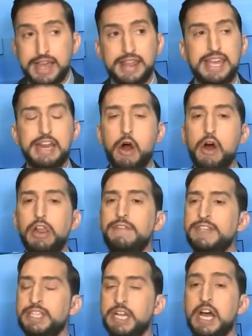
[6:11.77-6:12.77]
then all
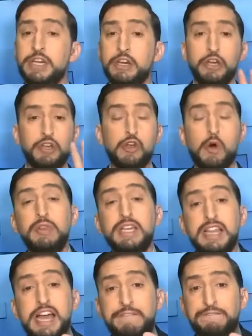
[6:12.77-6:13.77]
of a sudden you only
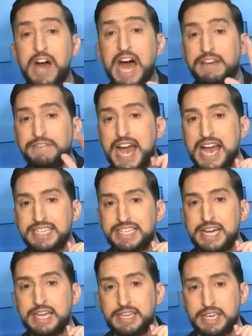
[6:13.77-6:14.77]
let 5 guys
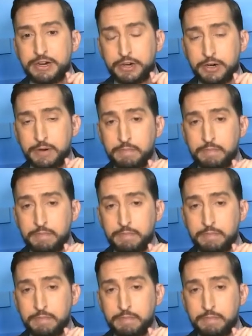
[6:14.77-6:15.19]
in a year.